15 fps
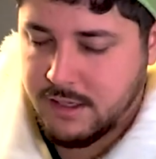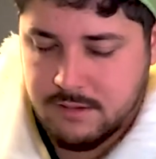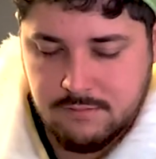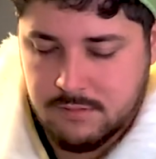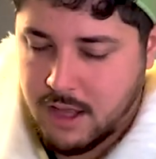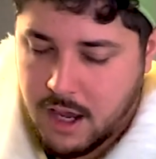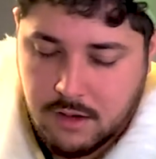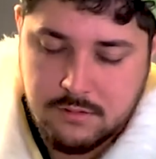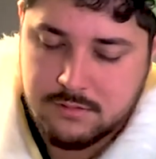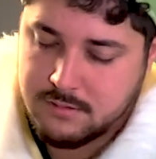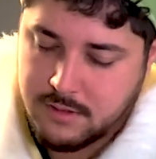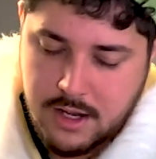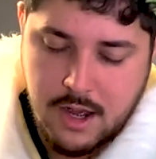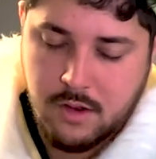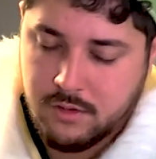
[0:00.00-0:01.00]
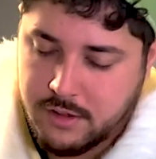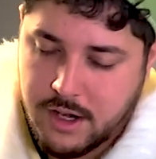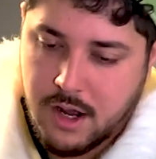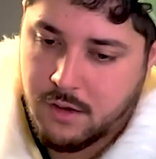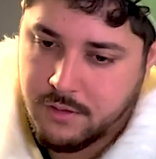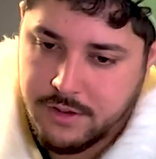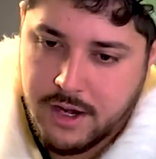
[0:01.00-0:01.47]
No.
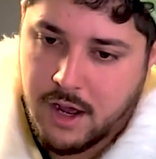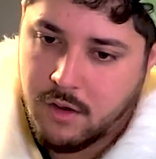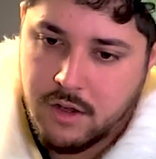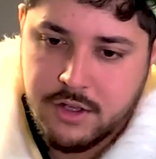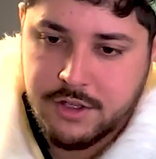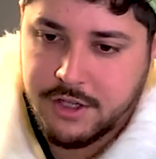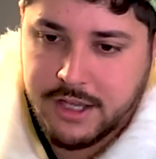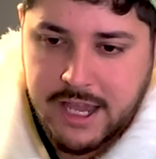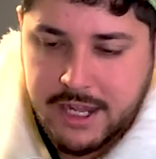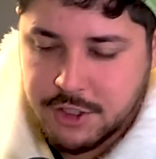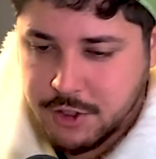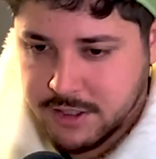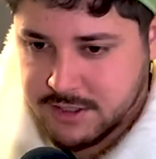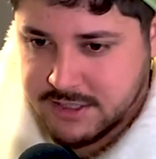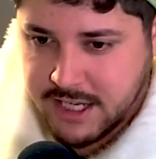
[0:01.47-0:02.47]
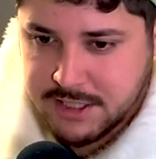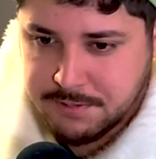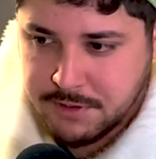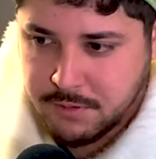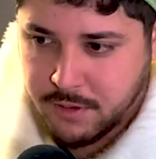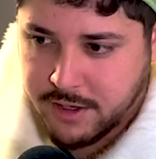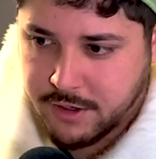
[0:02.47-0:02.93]
You can't trust
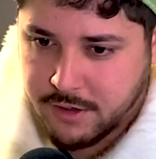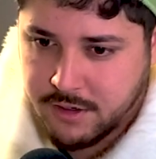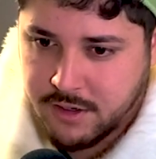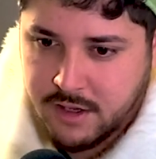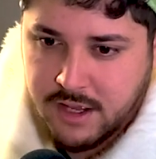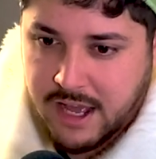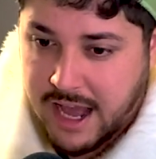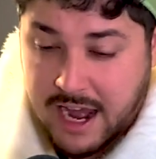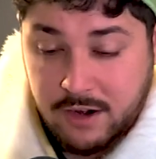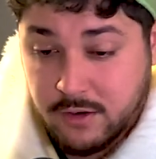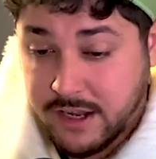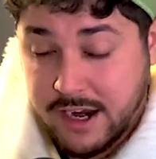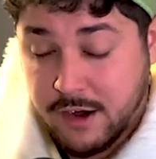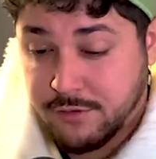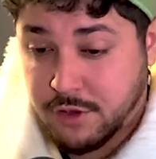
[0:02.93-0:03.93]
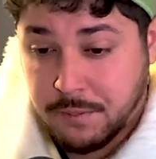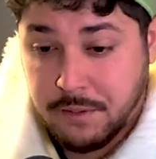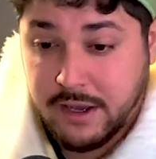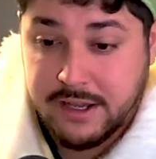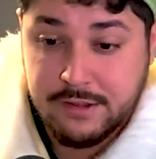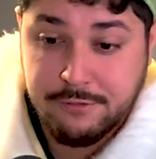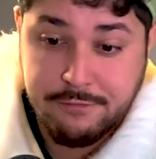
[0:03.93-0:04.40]
Desmond Ridder. I don't care if they're
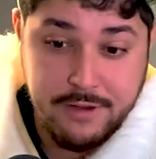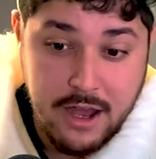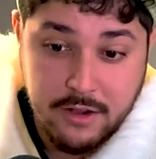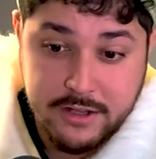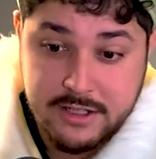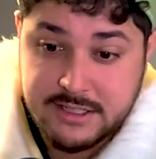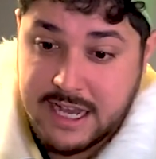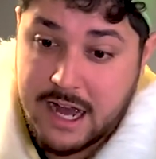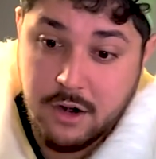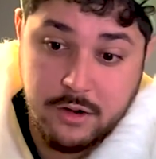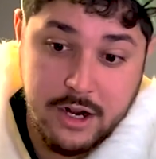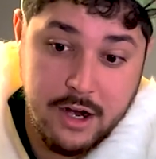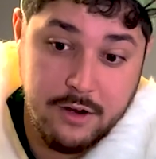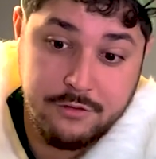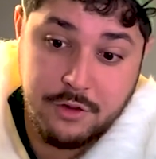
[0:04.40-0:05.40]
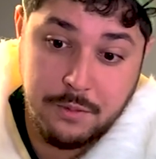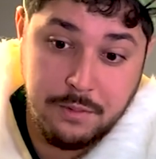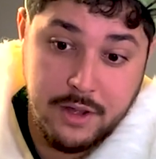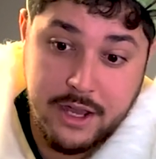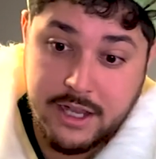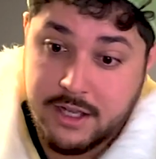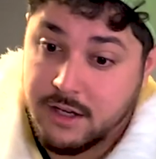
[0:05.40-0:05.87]
playing Falcons. I don't care if they're
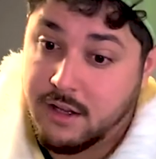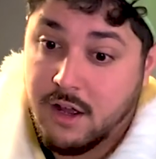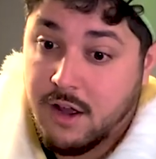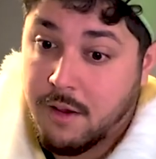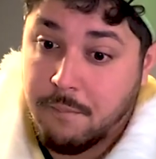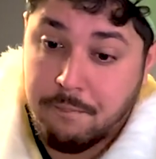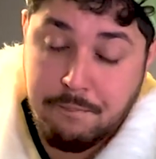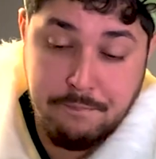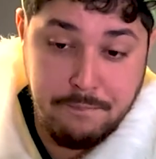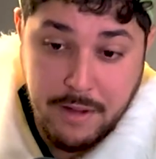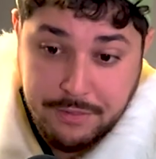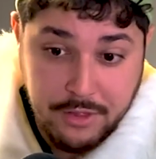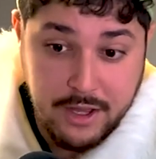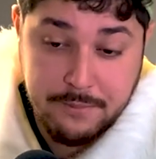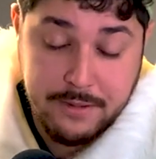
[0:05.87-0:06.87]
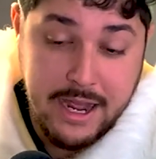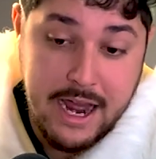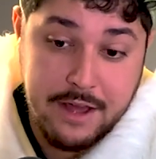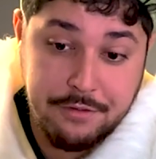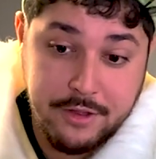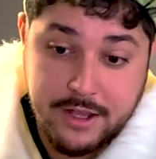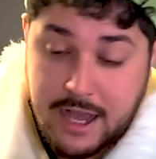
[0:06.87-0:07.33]
playing Bethlehem
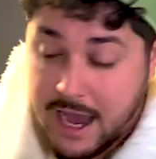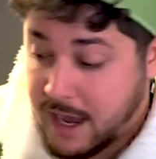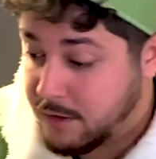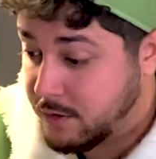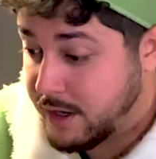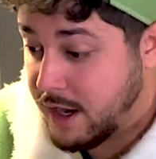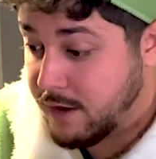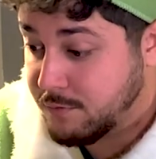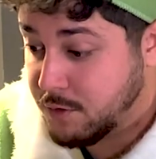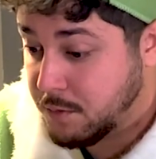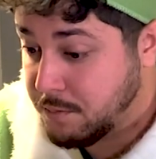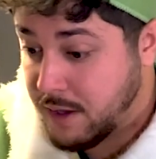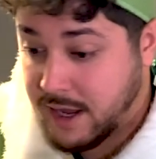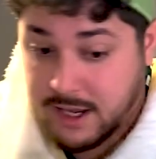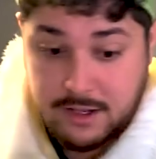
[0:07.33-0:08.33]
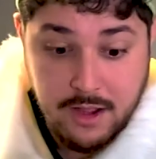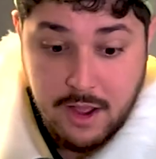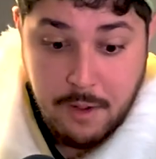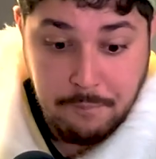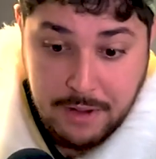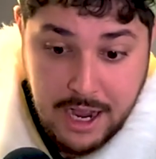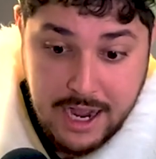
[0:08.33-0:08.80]
Catholic. I don't care if they're playing
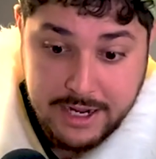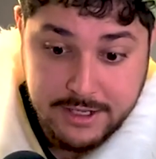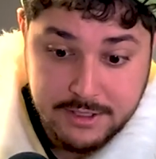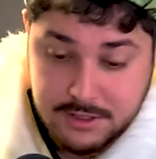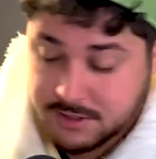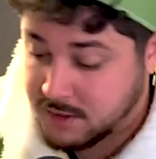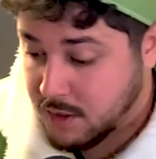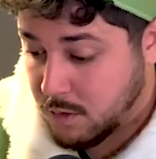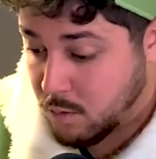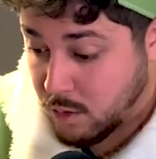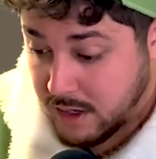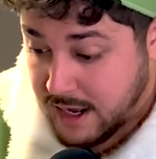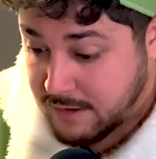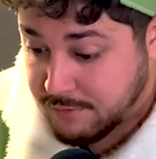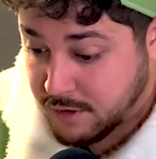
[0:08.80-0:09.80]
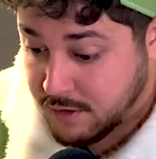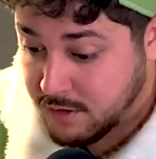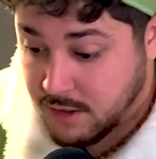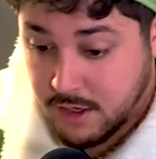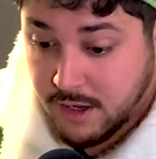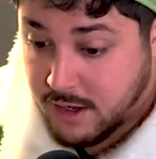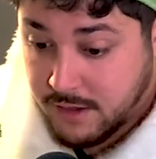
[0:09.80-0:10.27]
Pius, whatever.
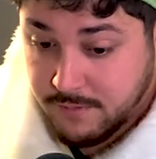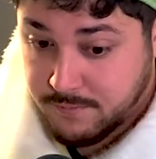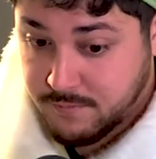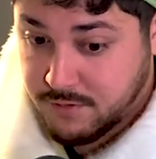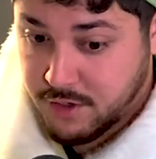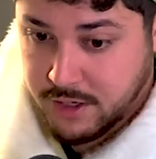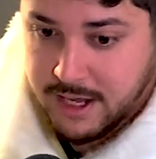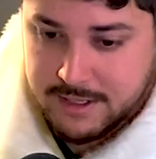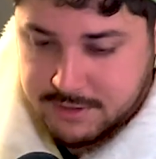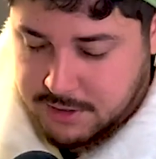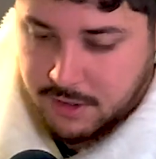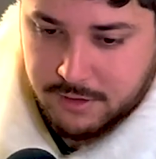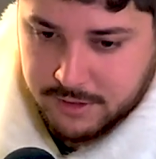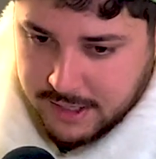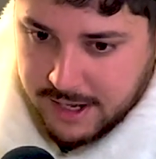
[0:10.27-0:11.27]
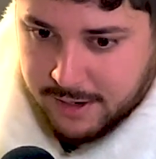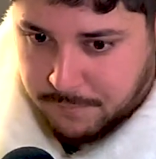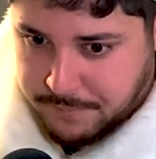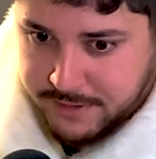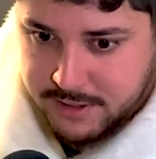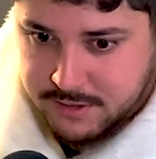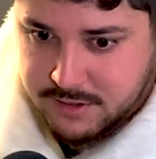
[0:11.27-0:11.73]
You're not starting Kyle
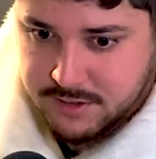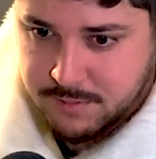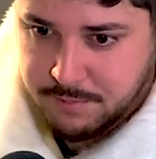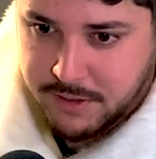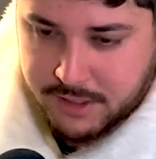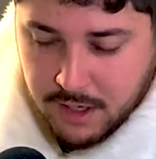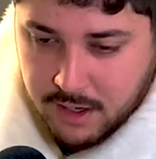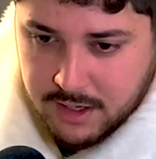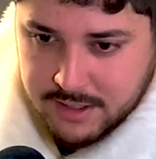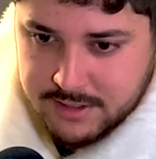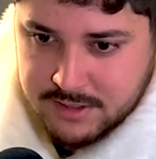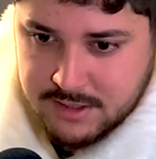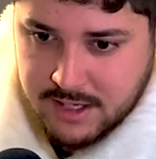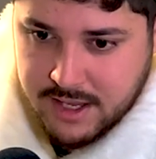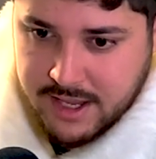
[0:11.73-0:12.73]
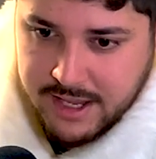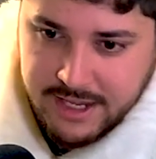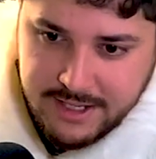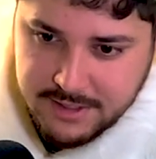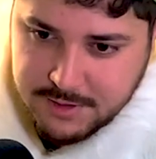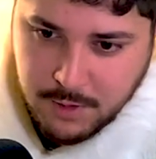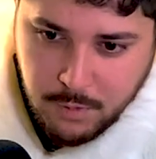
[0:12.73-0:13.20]
Pitts because he
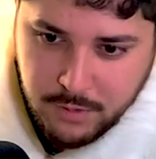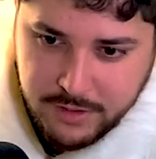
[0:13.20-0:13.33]
has only